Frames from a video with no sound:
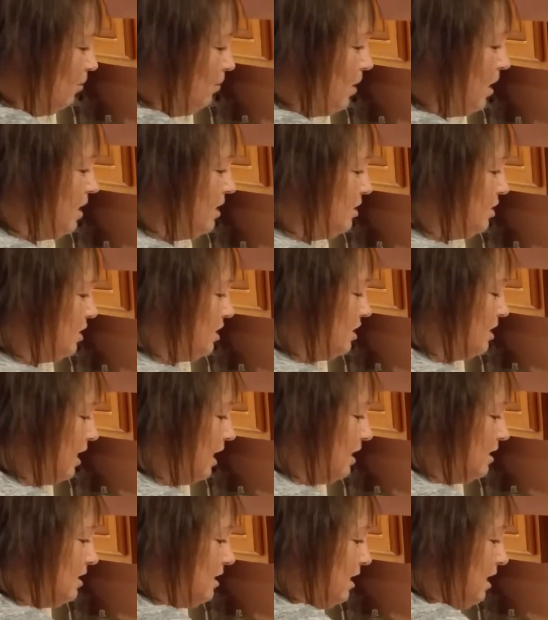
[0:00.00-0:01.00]
pungent
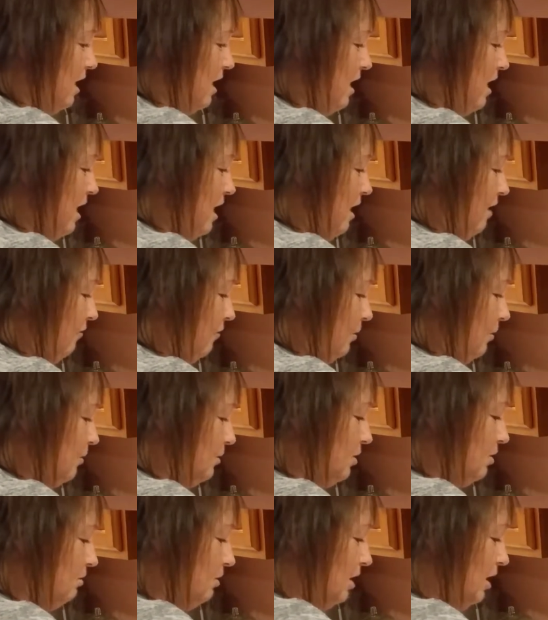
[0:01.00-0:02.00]
taste. If we
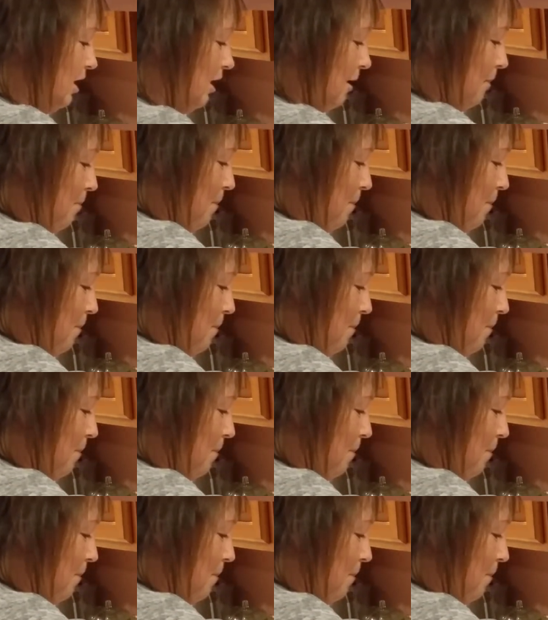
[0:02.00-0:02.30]
were doing it in a